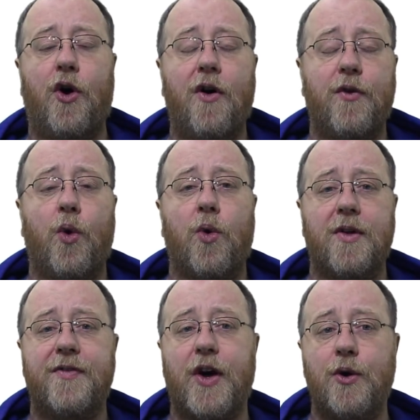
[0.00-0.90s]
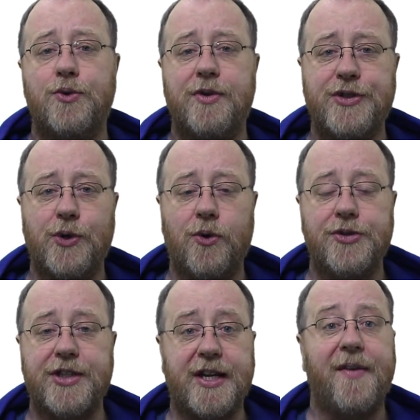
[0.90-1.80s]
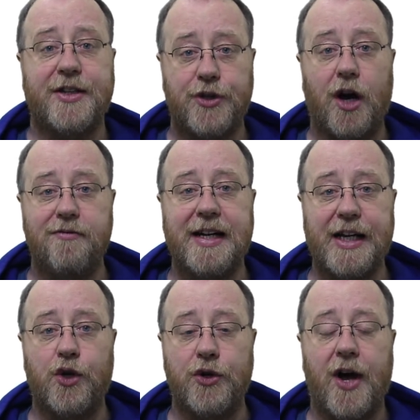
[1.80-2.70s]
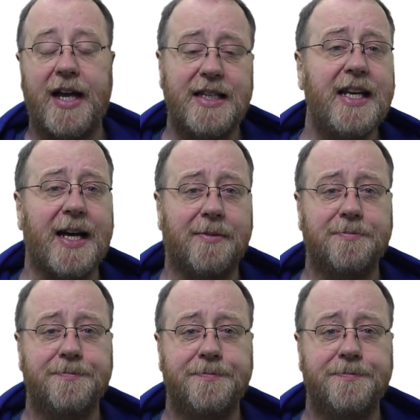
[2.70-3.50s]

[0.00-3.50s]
of all of those resources. Now, that's a really good idea.